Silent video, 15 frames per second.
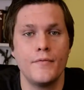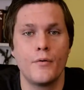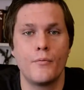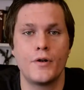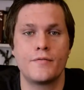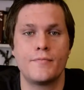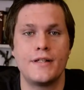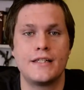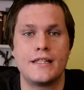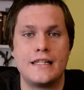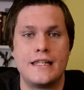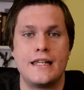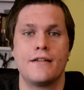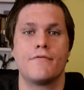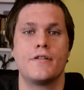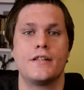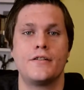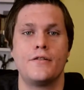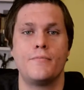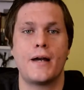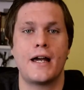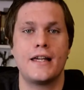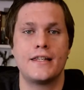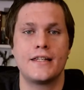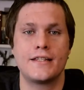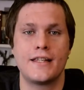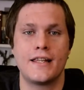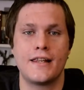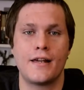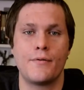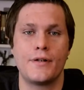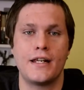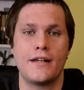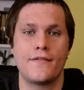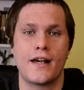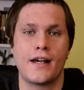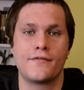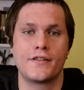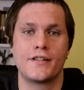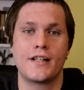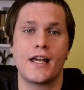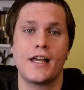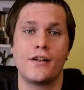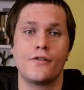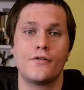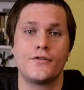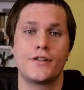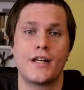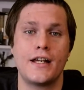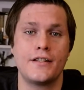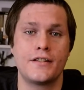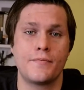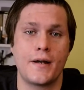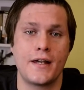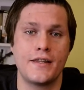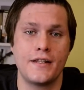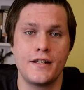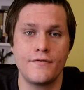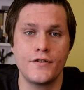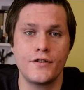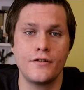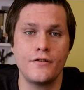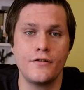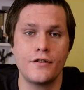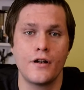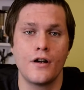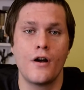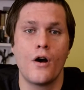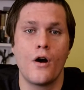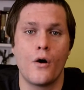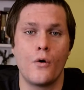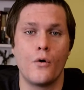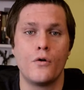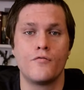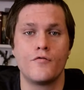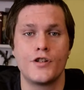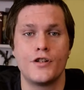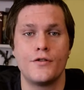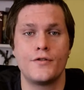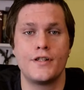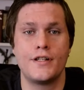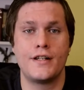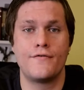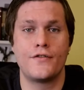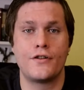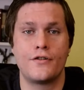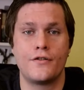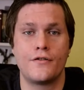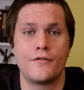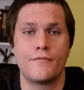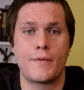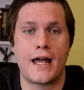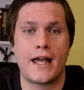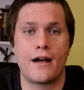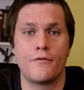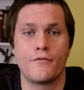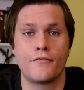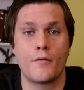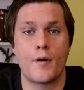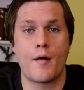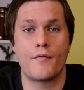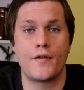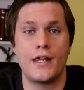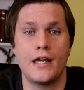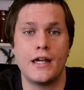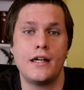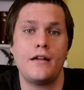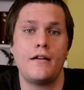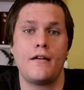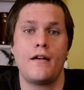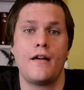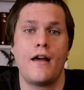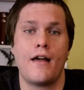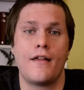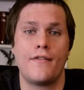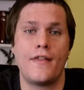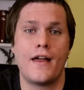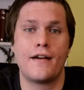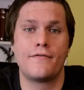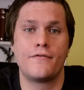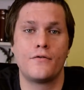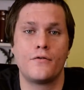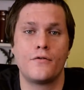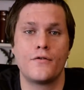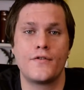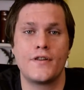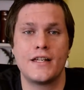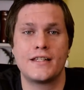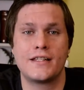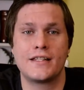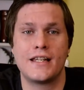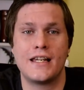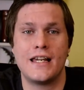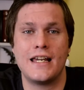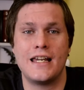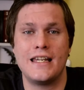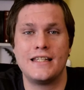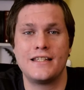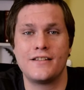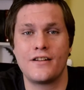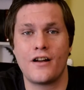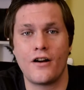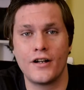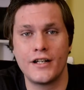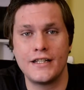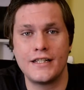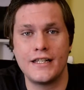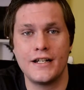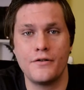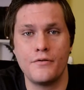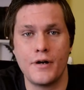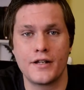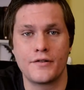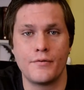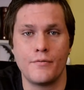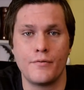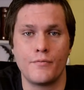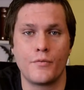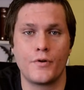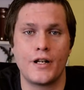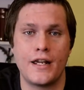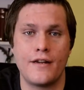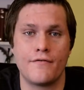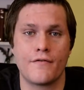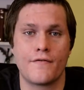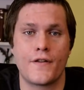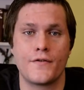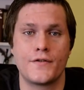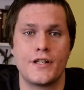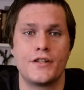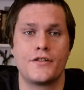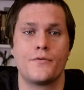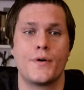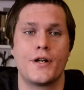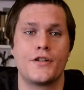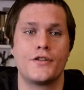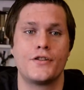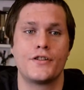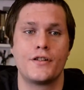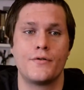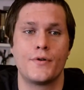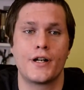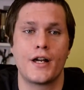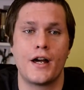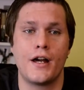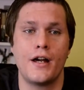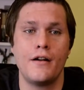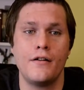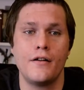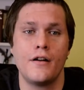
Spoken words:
which means in theory to pay this that they would either have to take on debt to pay the dividend or reduce the dividend payout throughout the year. Therefore, this isn't ideal, as we wouldn't want either of those situations to occur.